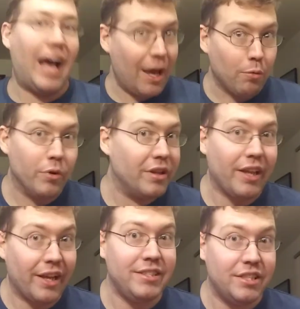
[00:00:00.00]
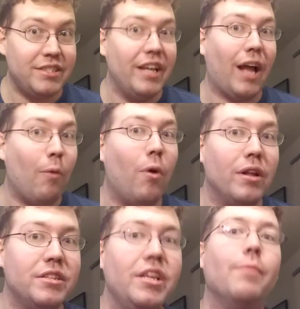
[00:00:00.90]
I really, like I just said, I
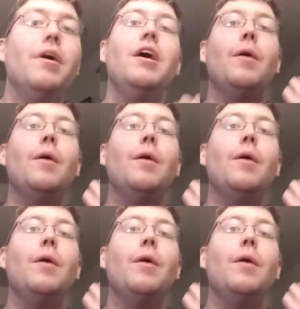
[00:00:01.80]
wanted to see them.